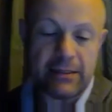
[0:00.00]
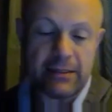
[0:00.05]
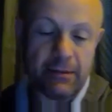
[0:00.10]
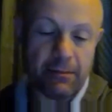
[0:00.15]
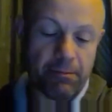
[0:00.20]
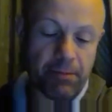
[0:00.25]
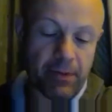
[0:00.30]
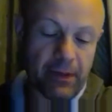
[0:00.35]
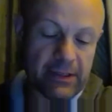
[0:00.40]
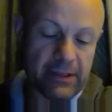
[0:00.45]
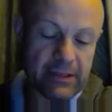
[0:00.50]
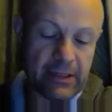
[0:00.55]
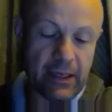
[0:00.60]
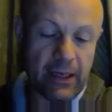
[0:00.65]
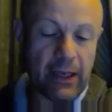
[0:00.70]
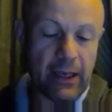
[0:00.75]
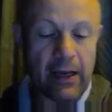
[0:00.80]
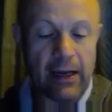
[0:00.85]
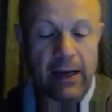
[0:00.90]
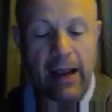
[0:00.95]

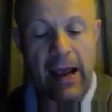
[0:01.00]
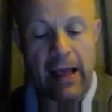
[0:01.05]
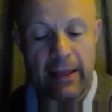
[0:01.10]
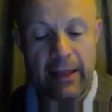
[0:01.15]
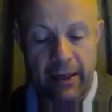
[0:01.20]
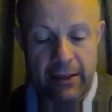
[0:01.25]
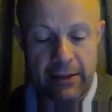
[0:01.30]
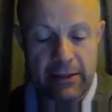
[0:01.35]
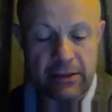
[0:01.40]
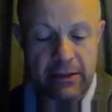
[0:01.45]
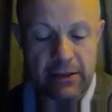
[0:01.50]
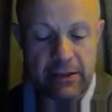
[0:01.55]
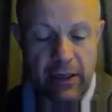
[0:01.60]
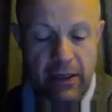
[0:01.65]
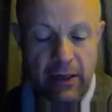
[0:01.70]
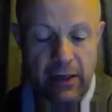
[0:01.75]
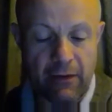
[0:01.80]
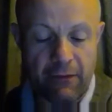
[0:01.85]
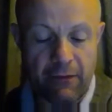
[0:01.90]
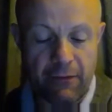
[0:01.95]
simplicity and elegance
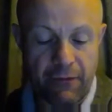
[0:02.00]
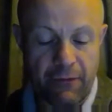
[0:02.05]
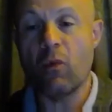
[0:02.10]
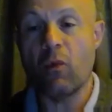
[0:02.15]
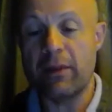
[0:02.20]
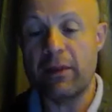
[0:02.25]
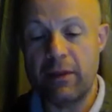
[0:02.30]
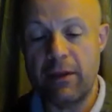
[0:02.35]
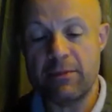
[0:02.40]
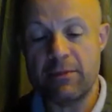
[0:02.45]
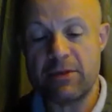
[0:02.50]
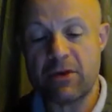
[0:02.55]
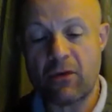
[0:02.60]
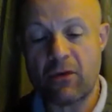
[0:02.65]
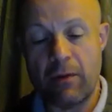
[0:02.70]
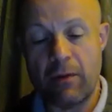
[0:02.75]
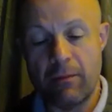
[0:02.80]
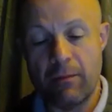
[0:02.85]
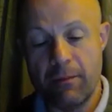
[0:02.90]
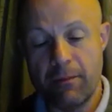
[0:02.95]
of one team
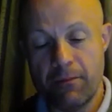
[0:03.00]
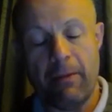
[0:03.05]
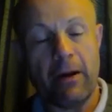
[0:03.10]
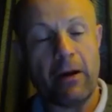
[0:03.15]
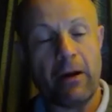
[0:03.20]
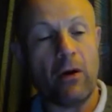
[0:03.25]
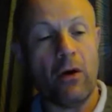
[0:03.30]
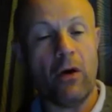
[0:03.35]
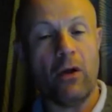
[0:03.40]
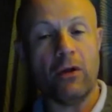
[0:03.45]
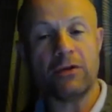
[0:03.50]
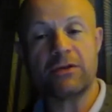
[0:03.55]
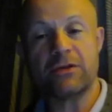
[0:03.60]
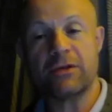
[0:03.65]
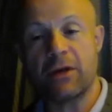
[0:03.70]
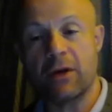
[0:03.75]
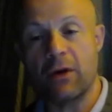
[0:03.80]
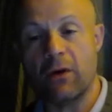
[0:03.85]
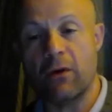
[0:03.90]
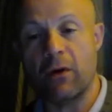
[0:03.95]
Scrum, but
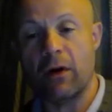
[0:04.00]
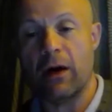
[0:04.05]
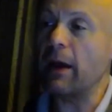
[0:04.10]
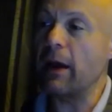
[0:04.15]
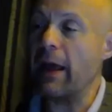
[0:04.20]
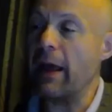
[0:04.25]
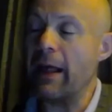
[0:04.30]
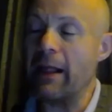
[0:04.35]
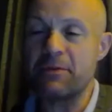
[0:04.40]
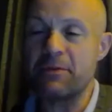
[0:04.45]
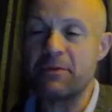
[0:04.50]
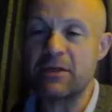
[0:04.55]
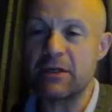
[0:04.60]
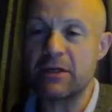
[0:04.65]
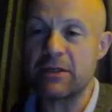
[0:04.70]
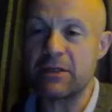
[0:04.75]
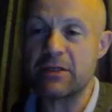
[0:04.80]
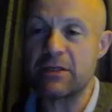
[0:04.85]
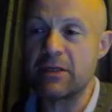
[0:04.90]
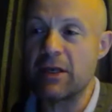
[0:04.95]
also helps
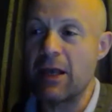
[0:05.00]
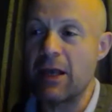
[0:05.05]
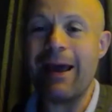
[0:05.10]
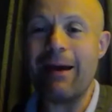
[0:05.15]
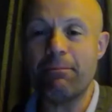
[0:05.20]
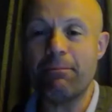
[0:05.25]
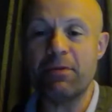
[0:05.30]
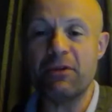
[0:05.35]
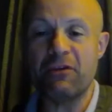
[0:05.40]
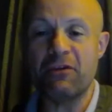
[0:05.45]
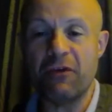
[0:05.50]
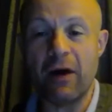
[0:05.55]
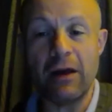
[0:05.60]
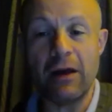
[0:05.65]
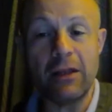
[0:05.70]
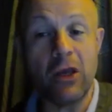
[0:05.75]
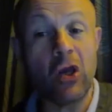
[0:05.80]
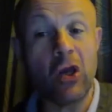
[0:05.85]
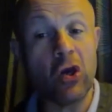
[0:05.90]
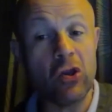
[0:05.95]
us amplify
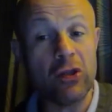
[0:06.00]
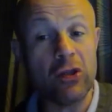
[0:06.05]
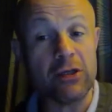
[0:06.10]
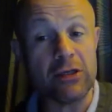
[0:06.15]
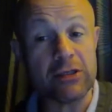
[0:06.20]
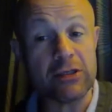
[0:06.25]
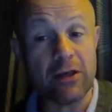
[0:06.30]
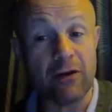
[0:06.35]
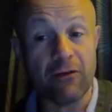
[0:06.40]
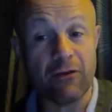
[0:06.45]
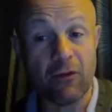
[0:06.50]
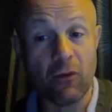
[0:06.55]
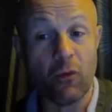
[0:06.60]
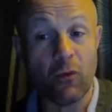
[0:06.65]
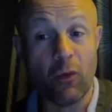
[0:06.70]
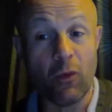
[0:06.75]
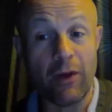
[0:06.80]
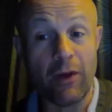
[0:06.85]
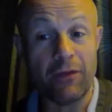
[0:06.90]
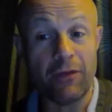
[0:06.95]
the goodness of
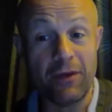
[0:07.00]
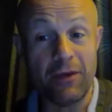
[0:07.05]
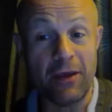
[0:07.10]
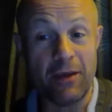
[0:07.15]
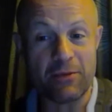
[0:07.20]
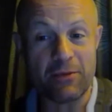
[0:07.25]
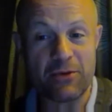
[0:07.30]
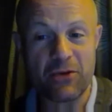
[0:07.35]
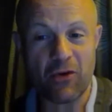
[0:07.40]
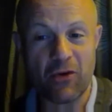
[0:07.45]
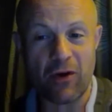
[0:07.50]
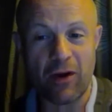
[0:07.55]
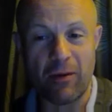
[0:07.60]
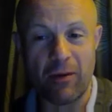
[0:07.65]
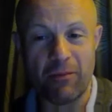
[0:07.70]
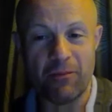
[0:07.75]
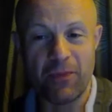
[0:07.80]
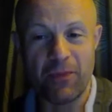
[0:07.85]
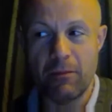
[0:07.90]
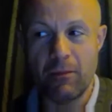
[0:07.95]
one team
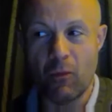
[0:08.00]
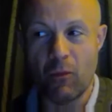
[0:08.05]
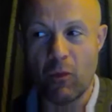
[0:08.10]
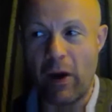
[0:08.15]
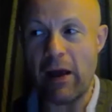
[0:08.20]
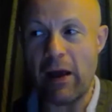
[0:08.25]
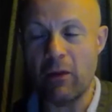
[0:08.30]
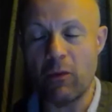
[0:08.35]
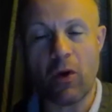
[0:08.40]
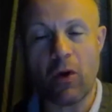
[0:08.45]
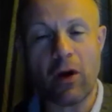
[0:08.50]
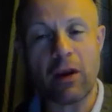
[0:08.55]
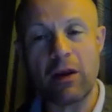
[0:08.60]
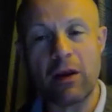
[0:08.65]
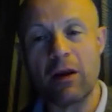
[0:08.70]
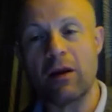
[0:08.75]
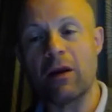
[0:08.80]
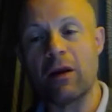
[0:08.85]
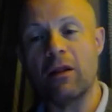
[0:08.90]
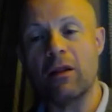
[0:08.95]
Scrum while
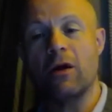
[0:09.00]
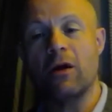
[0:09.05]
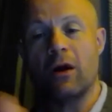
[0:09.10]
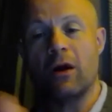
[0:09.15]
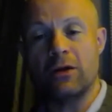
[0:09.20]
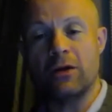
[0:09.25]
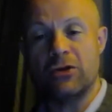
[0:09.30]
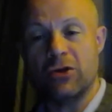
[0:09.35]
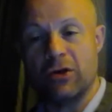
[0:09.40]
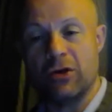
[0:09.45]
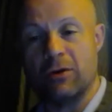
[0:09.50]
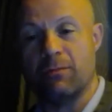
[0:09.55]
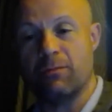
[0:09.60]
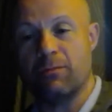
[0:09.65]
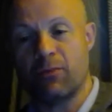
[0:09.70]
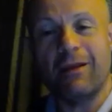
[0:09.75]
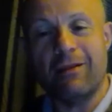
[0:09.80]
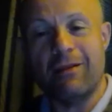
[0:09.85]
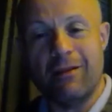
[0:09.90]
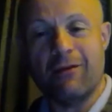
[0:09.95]
working in a larger
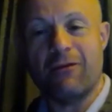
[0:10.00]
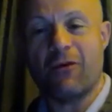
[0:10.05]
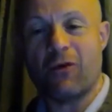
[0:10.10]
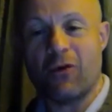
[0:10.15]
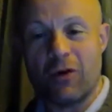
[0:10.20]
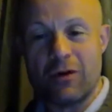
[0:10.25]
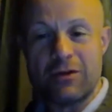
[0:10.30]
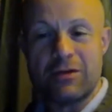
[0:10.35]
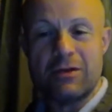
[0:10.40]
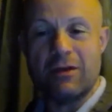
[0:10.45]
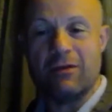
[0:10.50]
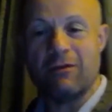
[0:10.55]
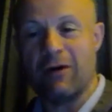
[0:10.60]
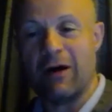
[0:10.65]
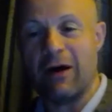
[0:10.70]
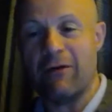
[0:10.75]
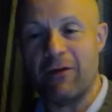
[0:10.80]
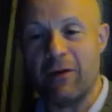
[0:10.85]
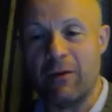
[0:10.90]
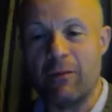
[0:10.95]
and, of course,
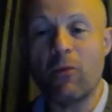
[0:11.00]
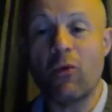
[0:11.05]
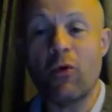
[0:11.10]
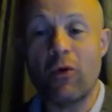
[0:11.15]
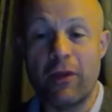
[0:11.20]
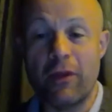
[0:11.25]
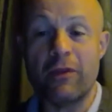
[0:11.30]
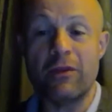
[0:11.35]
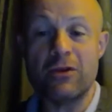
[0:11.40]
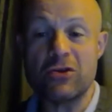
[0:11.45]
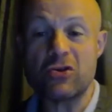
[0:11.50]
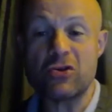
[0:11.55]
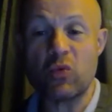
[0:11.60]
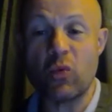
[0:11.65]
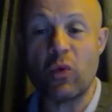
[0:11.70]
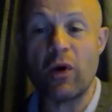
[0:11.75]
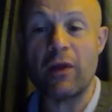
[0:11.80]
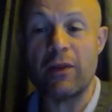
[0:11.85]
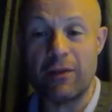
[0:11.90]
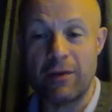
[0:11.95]
involving more than just
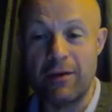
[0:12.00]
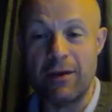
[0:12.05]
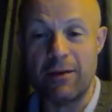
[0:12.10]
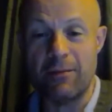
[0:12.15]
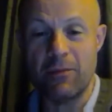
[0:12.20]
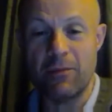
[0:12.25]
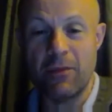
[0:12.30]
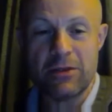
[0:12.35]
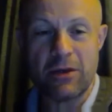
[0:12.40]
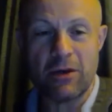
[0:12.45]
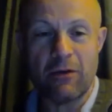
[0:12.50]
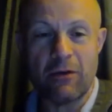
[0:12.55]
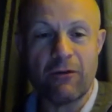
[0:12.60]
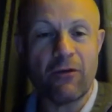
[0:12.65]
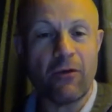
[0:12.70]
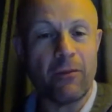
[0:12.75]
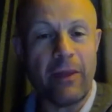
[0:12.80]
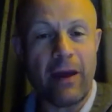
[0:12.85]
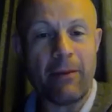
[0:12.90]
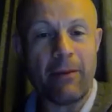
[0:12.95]
one team. So
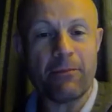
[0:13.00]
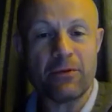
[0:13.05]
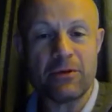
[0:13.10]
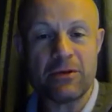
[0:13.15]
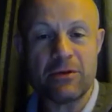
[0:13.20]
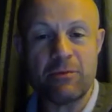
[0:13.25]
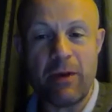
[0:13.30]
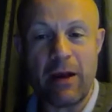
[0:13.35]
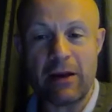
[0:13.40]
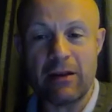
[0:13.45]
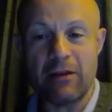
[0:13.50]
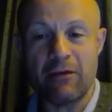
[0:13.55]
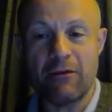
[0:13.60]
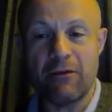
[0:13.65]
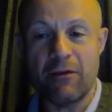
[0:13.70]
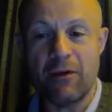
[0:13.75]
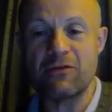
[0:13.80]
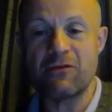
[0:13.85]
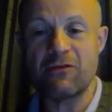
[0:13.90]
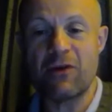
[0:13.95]
from that perspective,
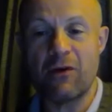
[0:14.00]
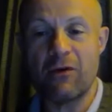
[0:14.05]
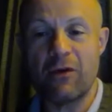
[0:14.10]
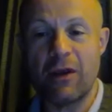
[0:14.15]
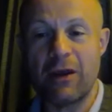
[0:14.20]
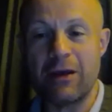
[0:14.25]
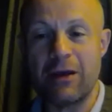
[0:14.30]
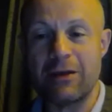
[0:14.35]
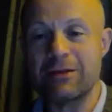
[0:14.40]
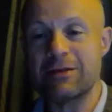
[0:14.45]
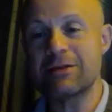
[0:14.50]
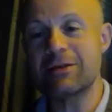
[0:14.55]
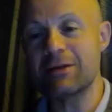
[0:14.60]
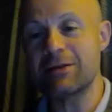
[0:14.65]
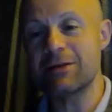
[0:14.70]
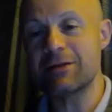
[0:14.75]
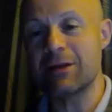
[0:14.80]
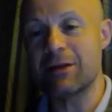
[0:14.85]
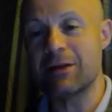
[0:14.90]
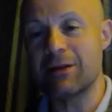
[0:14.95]
is very
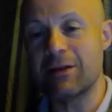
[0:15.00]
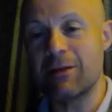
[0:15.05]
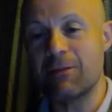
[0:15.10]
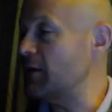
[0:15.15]
consistent